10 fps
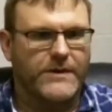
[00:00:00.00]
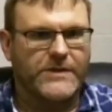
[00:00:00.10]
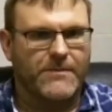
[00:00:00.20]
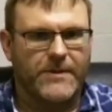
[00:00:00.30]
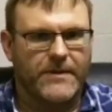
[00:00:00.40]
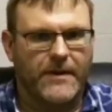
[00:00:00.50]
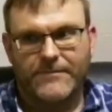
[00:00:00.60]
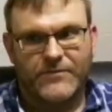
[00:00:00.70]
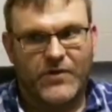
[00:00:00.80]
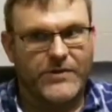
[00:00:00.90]
on something.
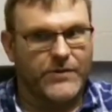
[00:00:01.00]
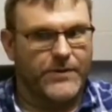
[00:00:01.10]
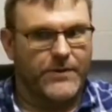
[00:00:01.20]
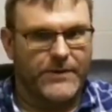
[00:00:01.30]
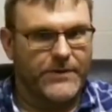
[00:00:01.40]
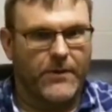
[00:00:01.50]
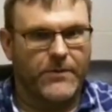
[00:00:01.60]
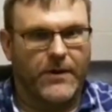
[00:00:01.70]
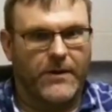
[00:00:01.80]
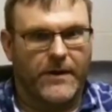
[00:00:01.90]
Change the oil in your
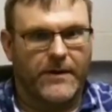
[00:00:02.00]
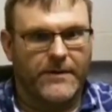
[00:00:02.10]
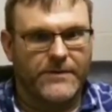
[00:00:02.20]
own car